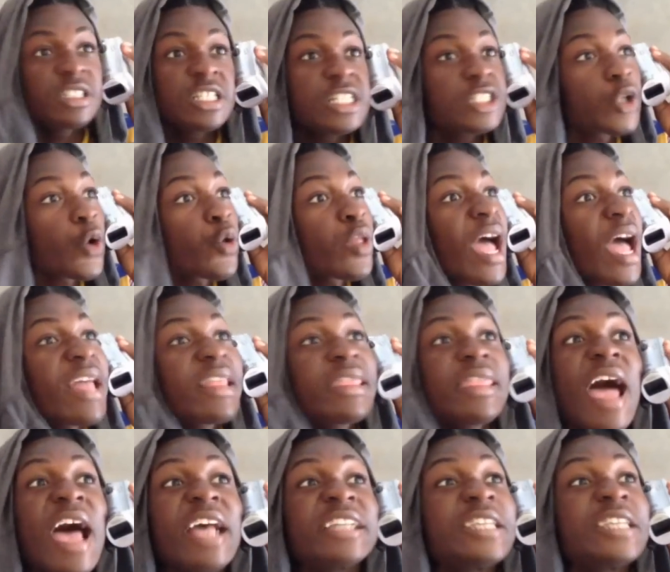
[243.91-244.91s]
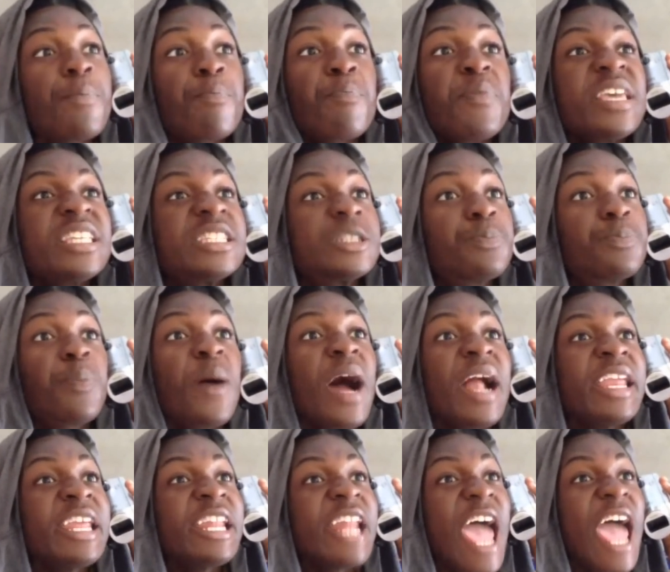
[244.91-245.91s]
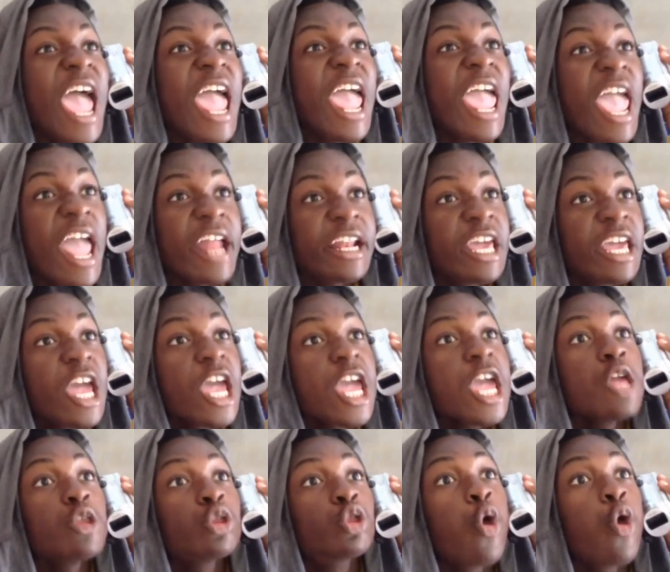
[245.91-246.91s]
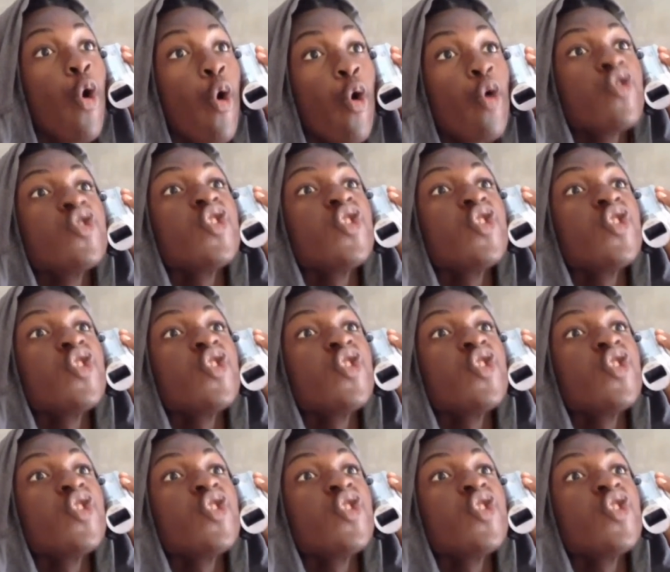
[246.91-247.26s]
She should have dashed a pistol in her head. In two